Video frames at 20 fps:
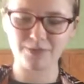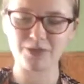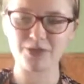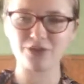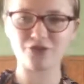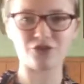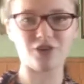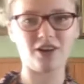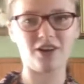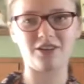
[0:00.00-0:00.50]
the
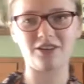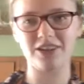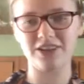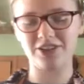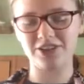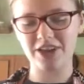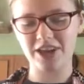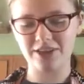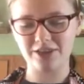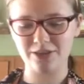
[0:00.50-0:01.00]

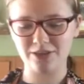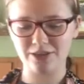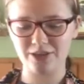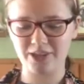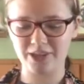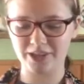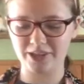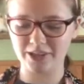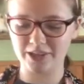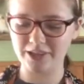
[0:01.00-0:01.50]
chocolate and
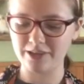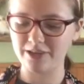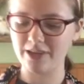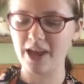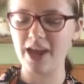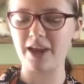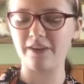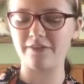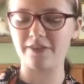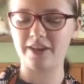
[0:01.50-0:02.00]
the
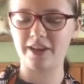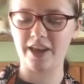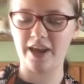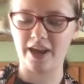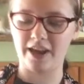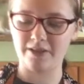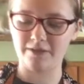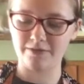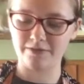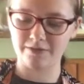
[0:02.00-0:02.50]
half and
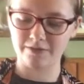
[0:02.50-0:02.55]
half.